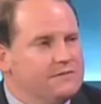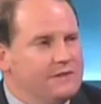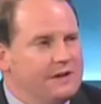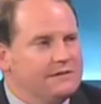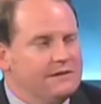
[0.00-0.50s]

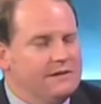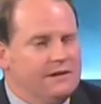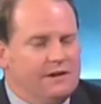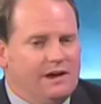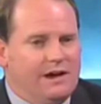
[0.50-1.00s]
affected
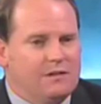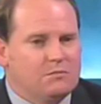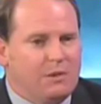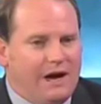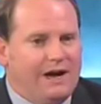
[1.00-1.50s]
uh,
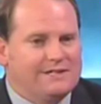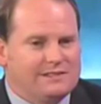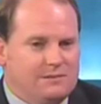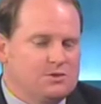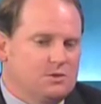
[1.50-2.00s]
by
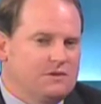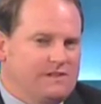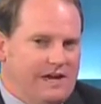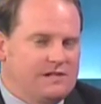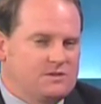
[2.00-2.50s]
some sort of
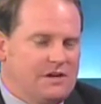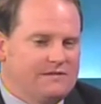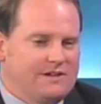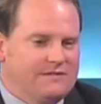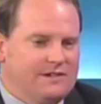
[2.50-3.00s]

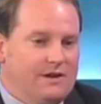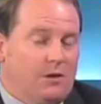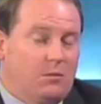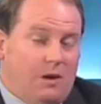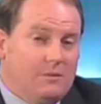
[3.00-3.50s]
catastrophic event
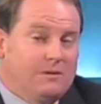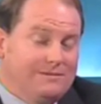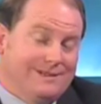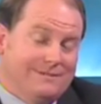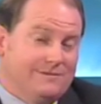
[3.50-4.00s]
are
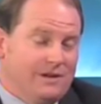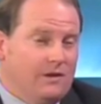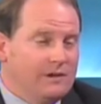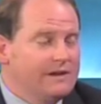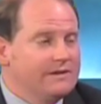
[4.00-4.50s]
probably, in, in
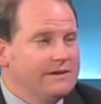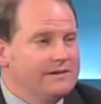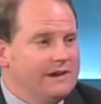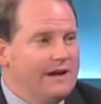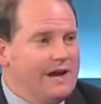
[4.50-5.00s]
all
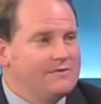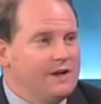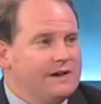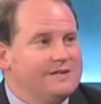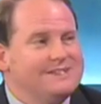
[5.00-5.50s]
likelihood, going to have
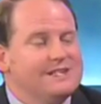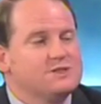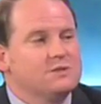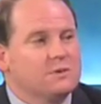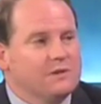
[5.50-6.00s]
an
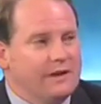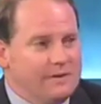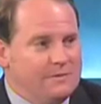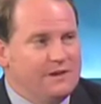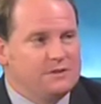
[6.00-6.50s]
additional
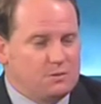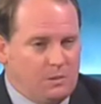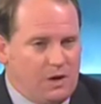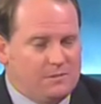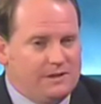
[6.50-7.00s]
claim, not just
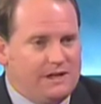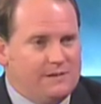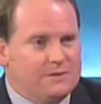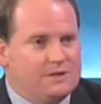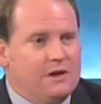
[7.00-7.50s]
property
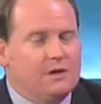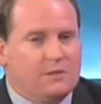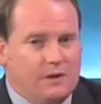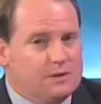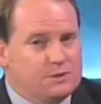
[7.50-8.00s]
damage,
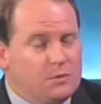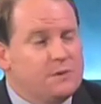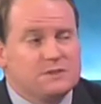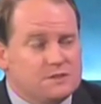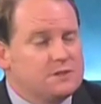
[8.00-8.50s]
but also a
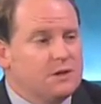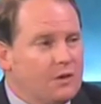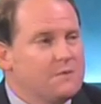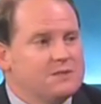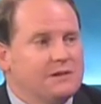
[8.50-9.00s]
business
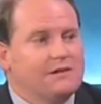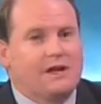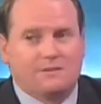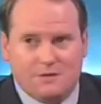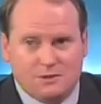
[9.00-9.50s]
interruption
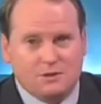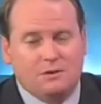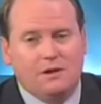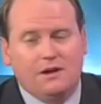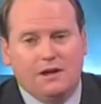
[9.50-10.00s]
claim. And I'm
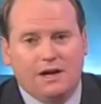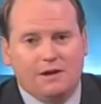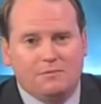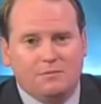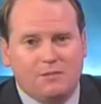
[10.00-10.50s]
sure
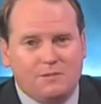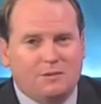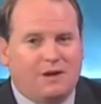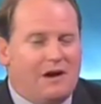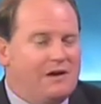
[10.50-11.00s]
uh,
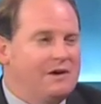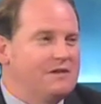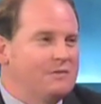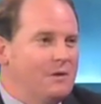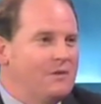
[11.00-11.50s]
people in our area
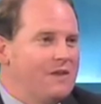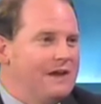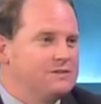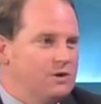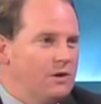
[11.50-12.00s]
have heard
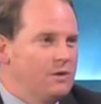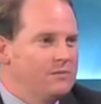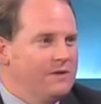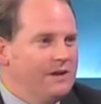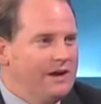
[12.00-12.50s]
that term
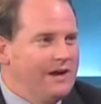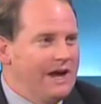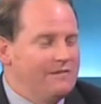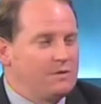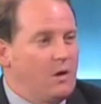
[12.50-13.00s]
uh,
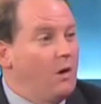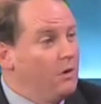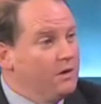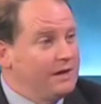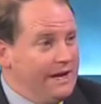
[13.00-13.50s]
after our
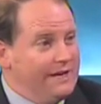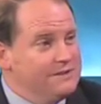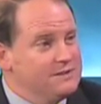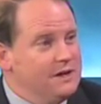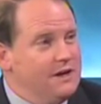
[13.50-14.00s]
hurricanes,